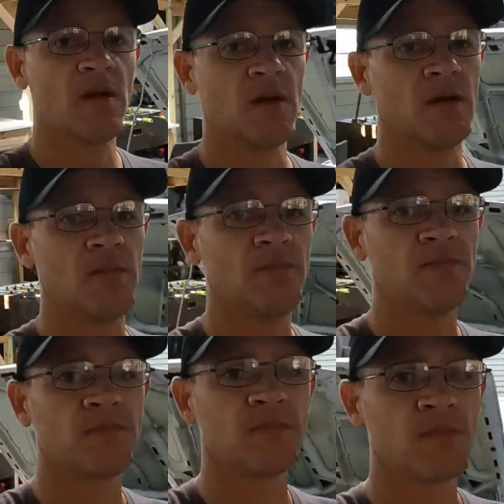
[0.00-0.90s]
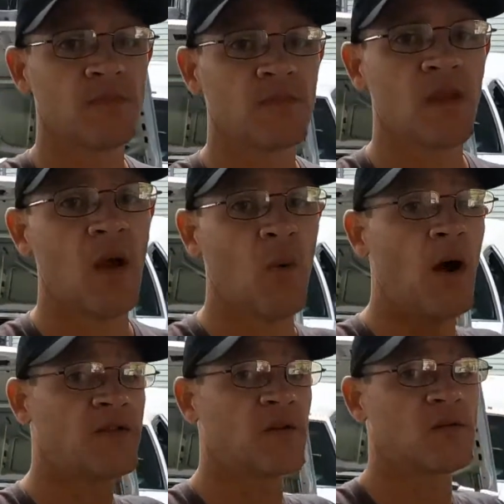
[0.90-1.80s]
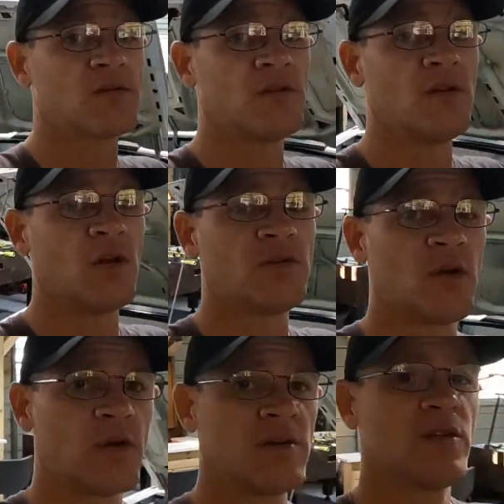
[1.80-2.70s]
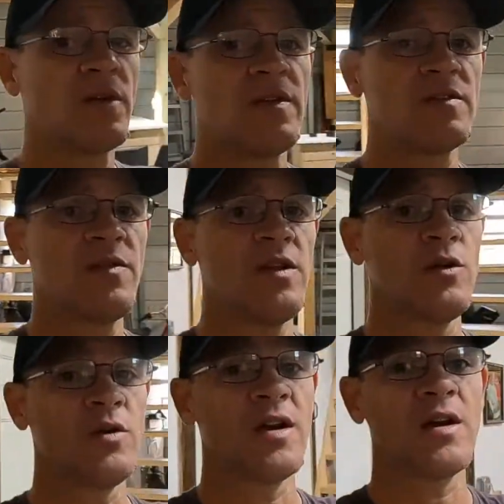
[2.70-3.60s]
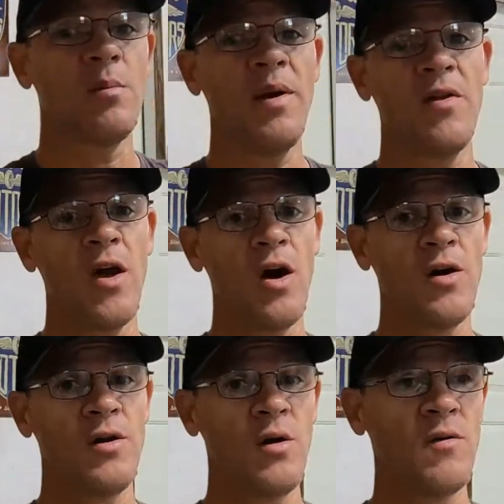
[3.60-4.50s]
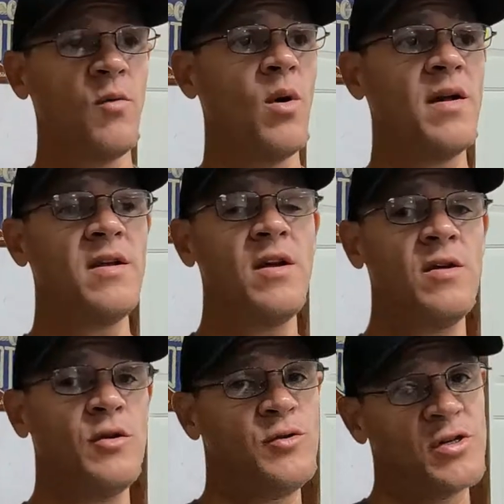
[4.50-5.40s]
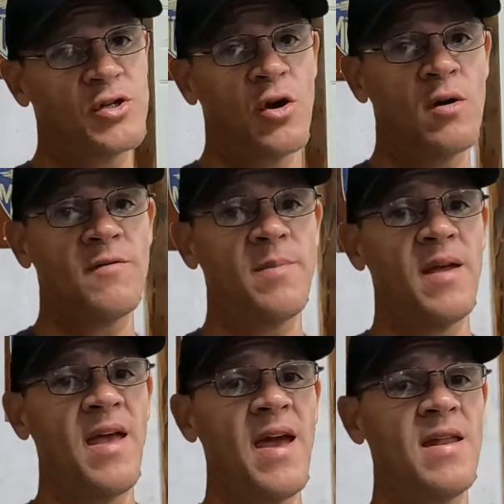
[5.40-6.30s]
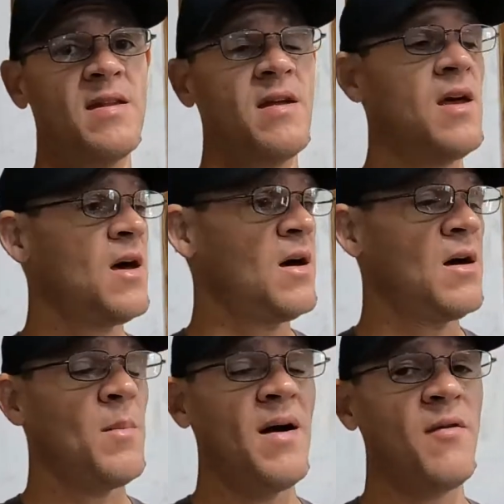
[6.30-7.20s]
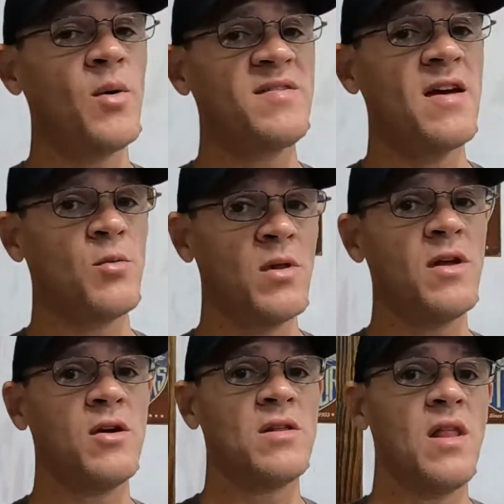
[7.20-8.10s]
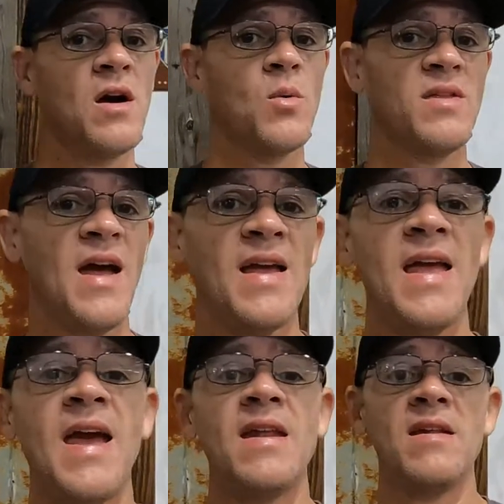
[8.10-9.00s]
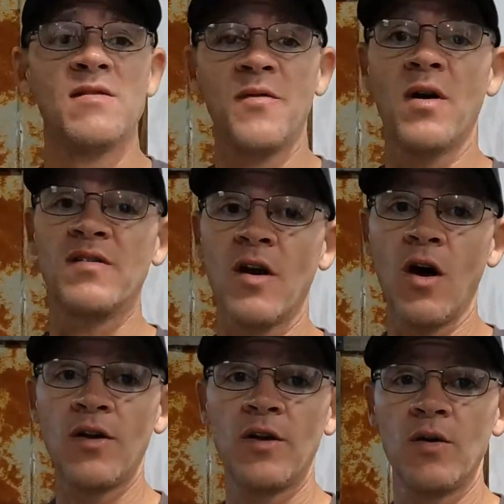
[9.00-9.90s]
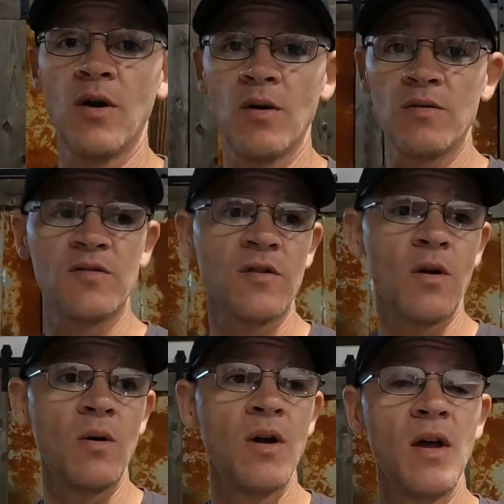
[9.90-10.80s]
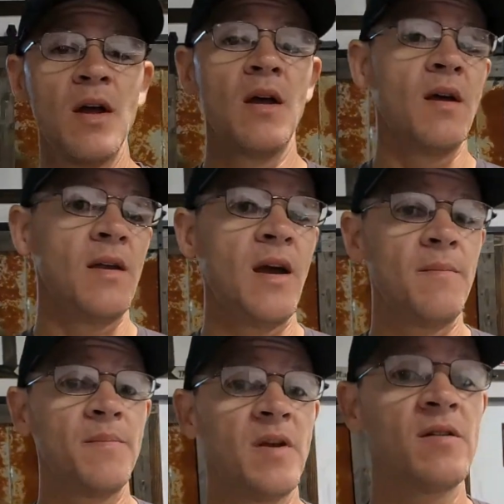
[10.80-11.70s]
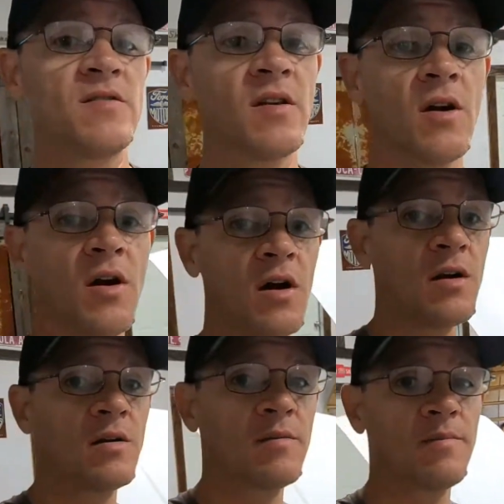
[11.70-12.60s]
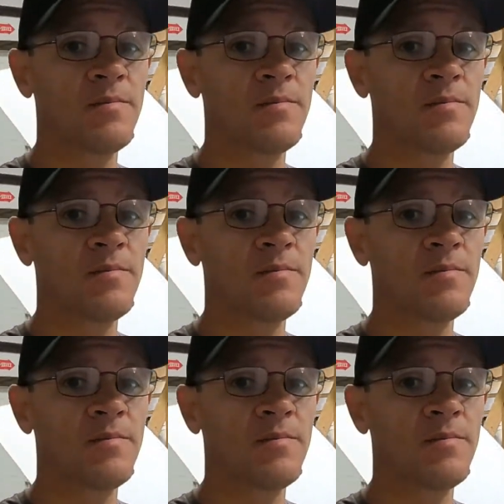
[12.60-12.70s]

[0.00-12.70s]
And also, during this video, you can compare the audio of what you just heard from the Canon. I've always had really good luck with that Canon as far as audio goes. So yeah, here's the car.